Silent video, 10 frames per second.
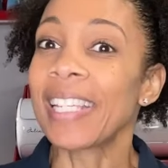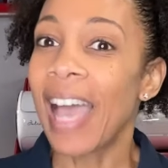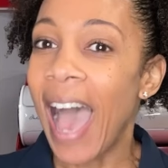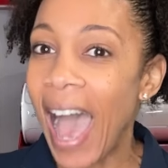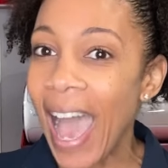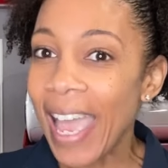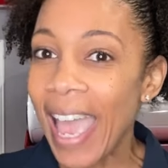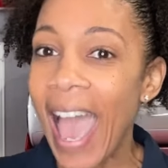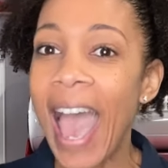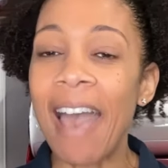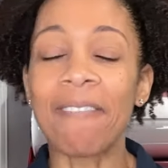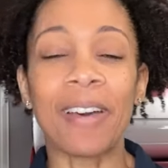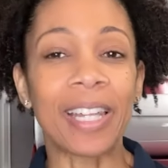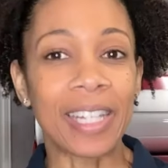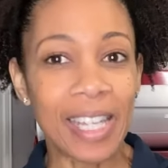I have
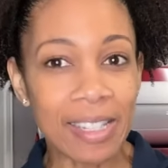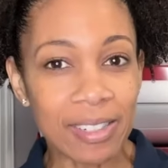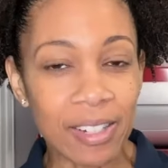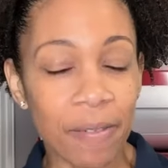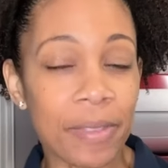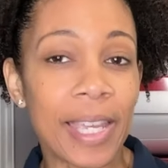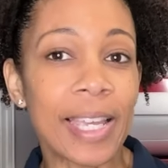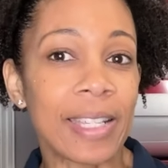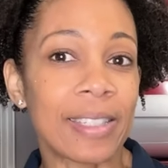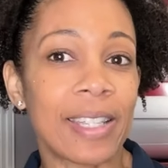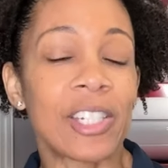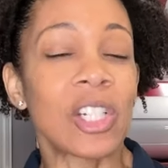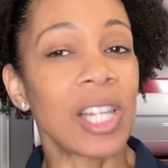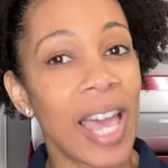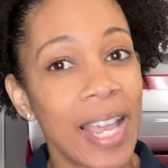a list of things that she
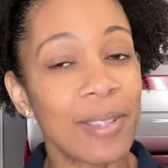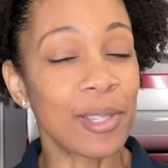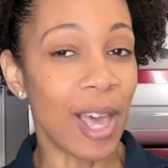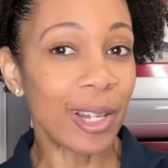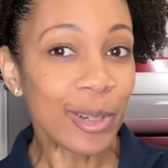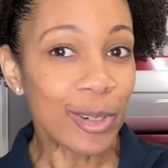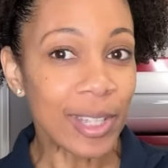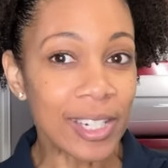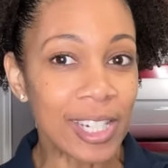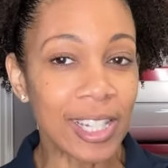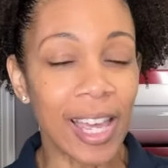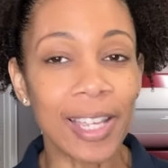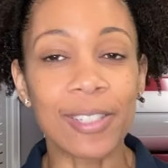likes, colors that she likes.